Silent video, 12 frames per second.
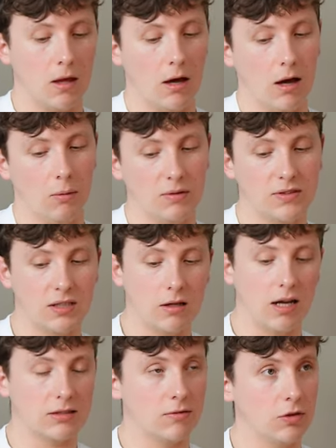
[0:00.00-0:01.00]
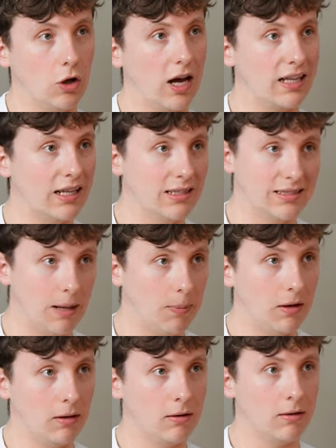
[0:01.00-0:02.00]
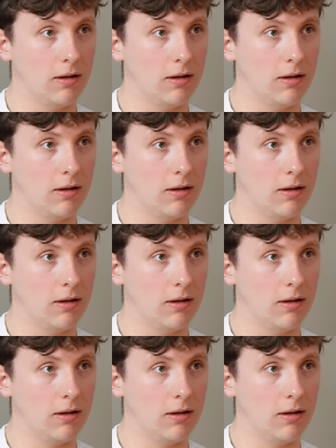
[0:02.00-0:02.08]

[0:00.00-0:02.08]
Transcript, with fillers: we've seen the likes of Nike step in.